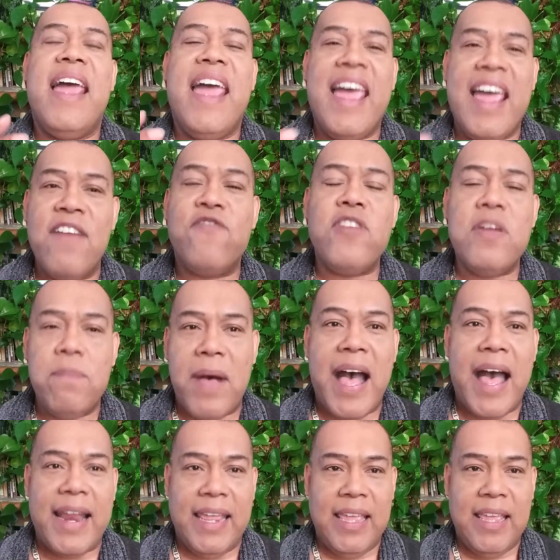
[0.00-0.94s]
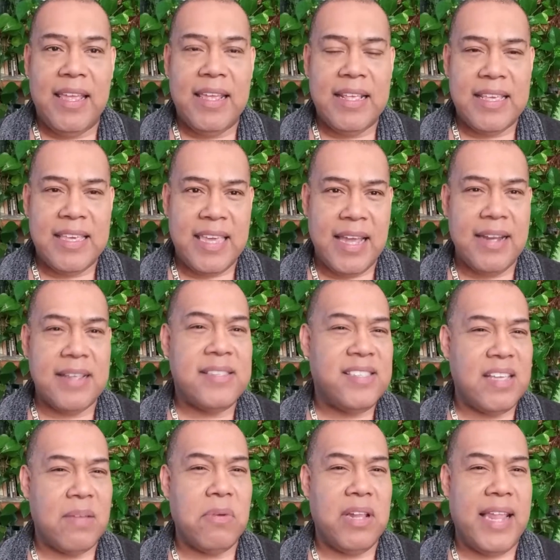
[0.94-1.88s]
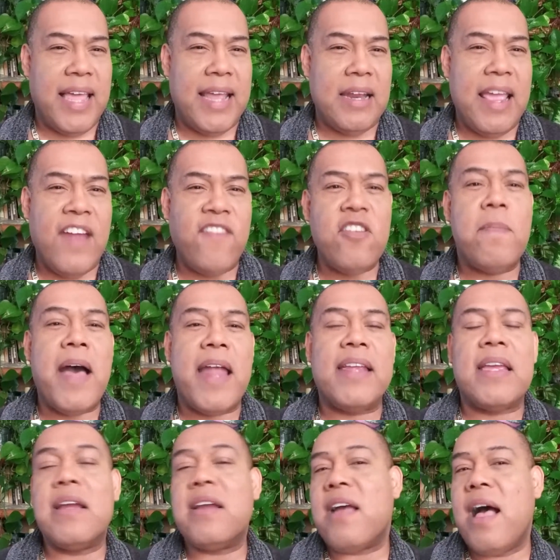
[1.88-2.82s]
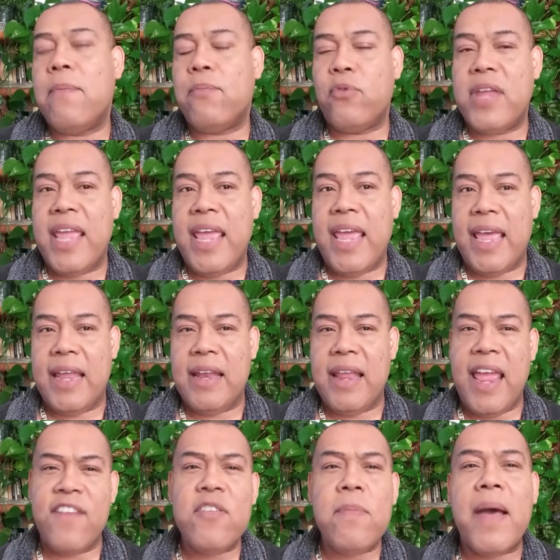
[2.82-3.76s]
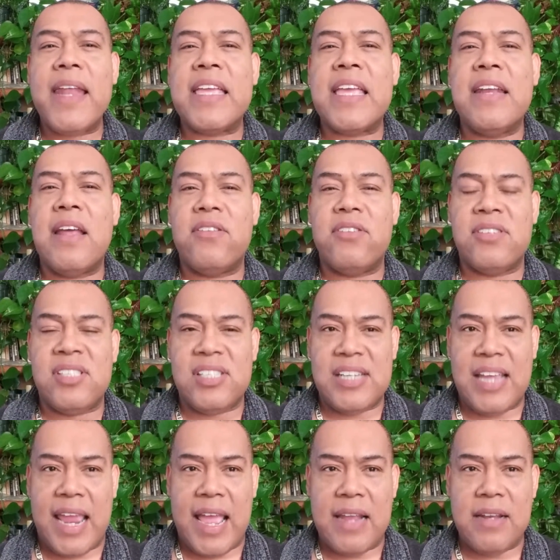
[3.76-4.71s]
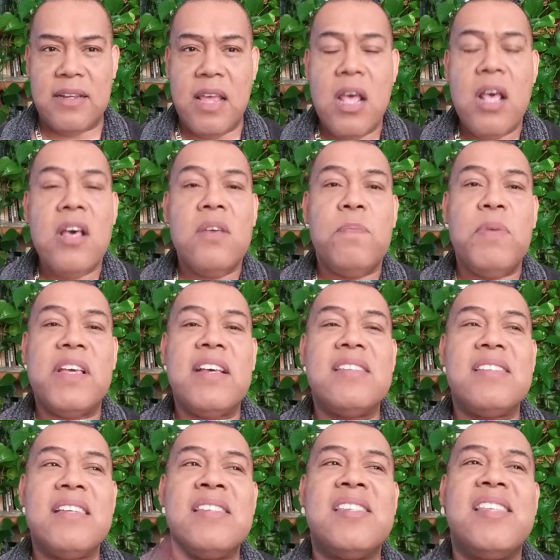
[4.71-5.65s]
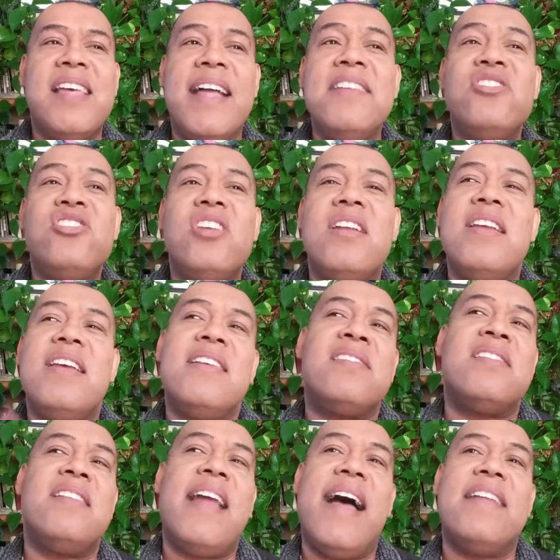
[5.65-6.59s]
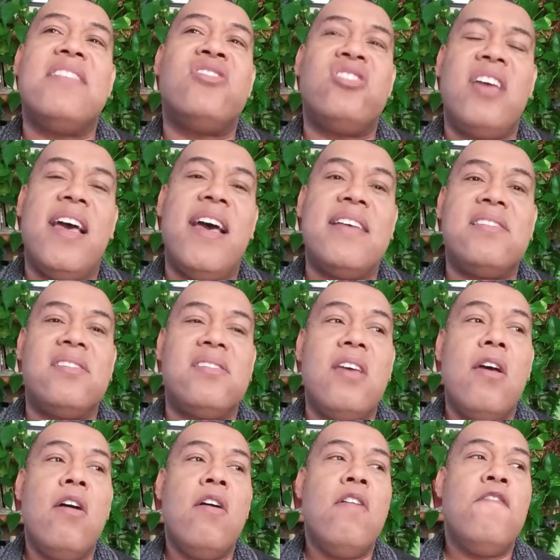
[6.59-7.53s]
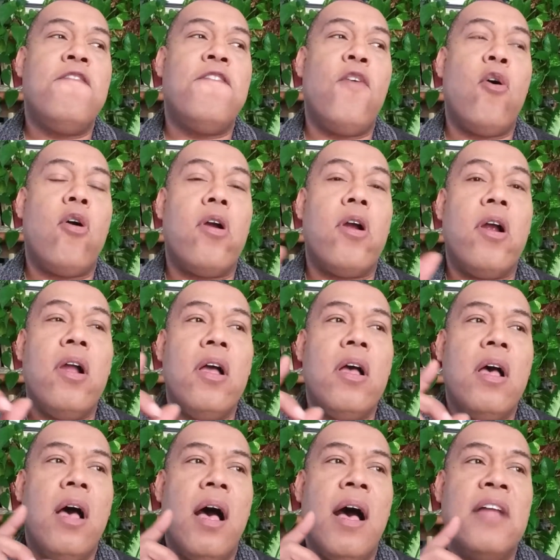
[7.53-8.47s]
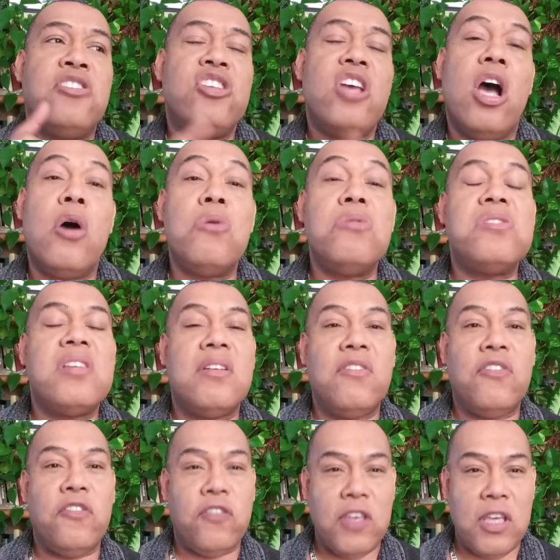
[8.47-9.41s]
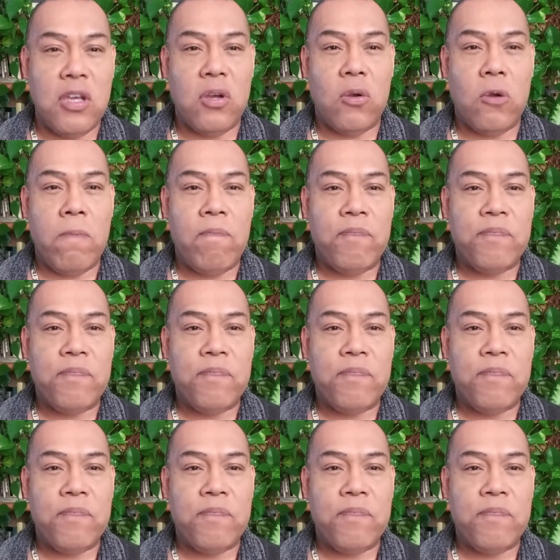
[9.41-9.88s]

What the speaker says: everybody can assimilate, everybody can comprehend, everybody can understand. Because ascension is not just for a chosen few.